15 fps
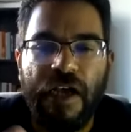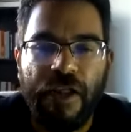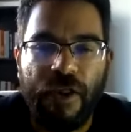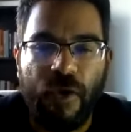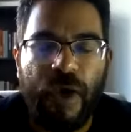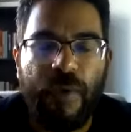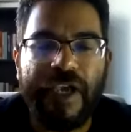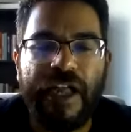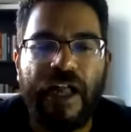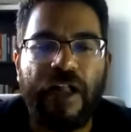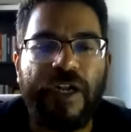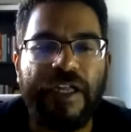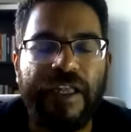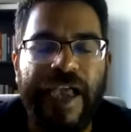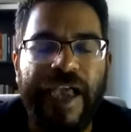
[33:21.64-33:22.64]
The way we
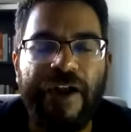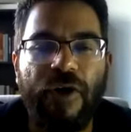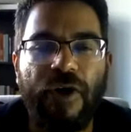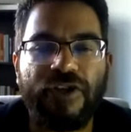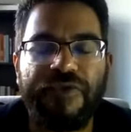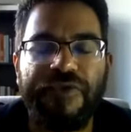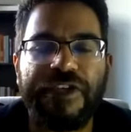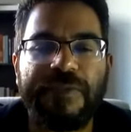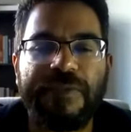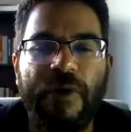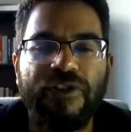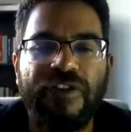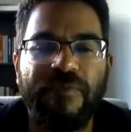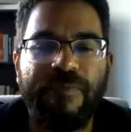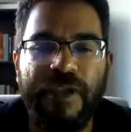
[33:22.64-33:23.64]
calculate the gain or loss on the
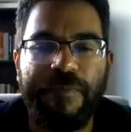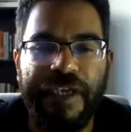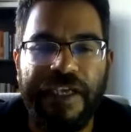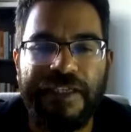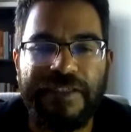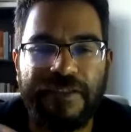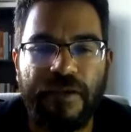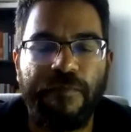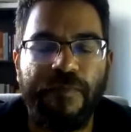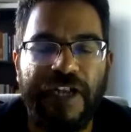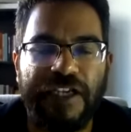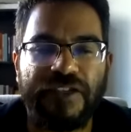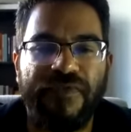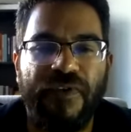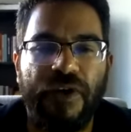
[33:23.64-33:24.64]
disposal of PPE is simply
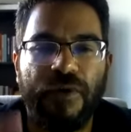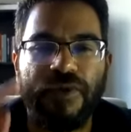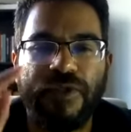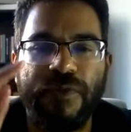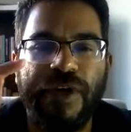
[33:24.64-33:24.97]
as follows.